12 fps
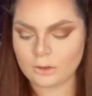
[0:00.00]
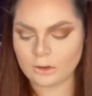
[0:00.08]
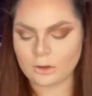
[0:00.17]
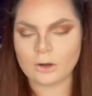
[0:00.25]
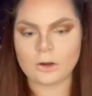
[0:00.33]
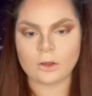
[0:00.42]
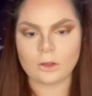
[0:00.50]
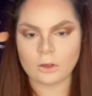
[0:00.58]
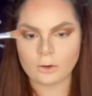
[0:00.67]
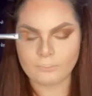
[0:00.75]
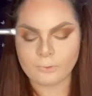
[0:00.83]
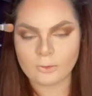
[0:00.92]
And it
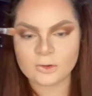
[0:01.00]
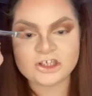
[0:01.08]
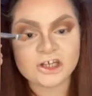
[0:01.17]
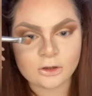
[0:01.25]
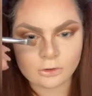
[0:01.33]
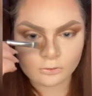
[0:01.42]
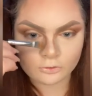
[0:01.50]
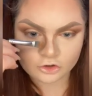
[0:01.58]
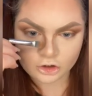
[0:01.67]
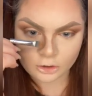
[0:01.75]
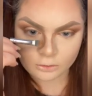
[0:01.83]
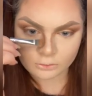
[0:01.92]
proper chisels your
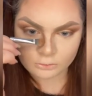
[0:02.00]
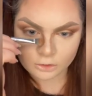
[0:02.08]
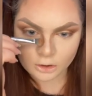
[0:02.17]
nose.